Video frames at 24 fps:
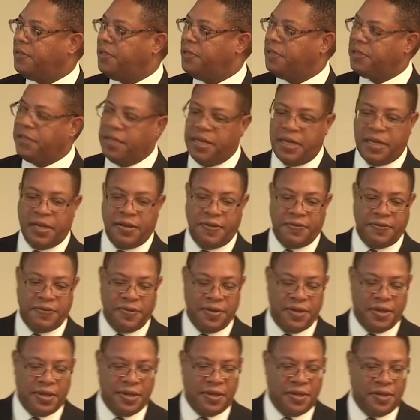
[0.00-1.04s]
Just think of,
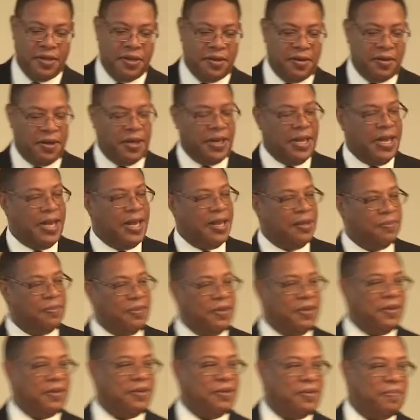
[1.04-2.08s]
the lab,
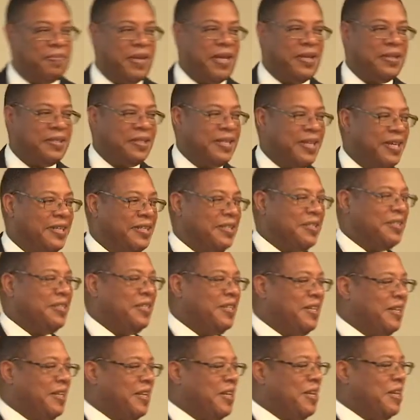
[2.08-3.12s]
the mad scientists in
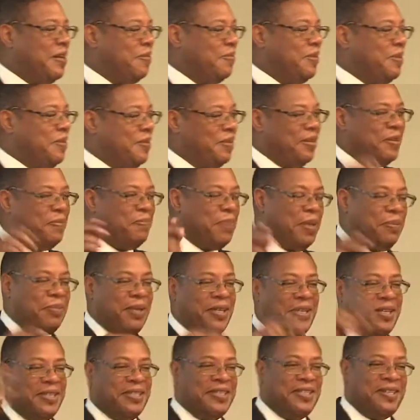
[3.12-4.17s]
the lab with all the
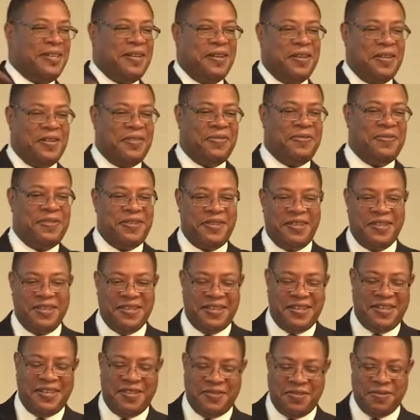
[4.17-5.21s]
bubbling stuff
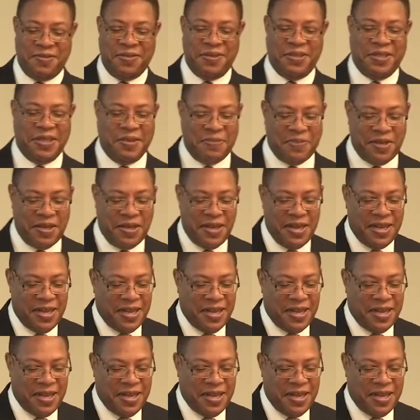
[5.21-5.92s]
and, doing something.